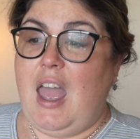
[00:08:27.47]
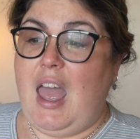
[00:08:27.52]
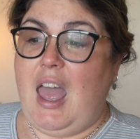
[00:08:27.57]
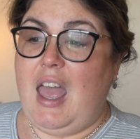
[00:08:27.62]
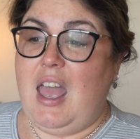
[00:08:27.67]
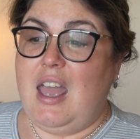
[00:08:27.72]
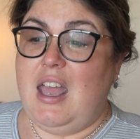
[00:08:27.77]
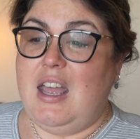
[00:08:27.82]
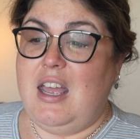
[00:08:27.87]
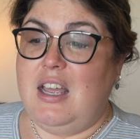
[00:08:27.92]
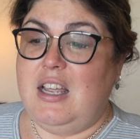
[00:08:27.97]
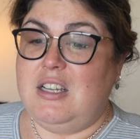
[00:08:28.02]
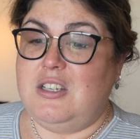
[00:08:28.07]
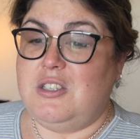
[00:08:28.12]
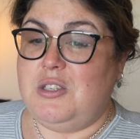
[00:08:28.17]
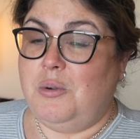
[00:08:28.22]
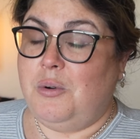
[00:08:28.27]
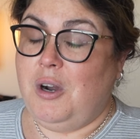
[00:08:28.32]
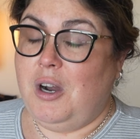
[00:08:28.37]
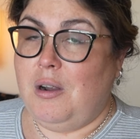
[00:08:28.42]
and
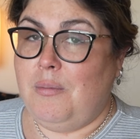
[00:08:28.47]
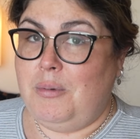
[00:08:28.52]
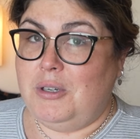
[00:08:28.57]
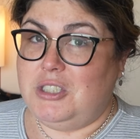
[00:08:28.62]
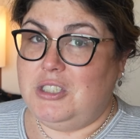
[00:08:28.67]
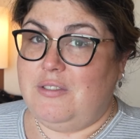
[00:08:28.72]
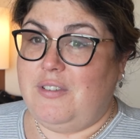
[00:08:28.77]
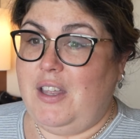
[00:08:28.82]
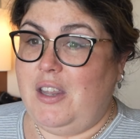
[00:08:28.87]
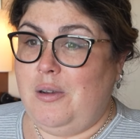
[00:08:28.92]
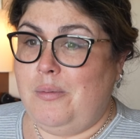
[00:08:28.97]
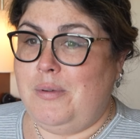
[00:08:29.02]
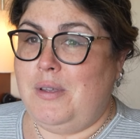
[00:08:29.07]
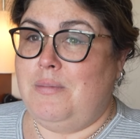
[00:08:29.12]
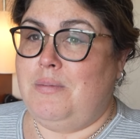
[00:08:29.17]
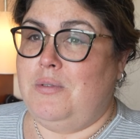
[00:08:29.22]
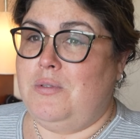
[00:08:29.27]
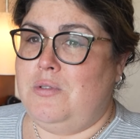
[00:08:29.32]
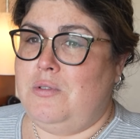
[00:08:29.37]
so are a bunch of other people.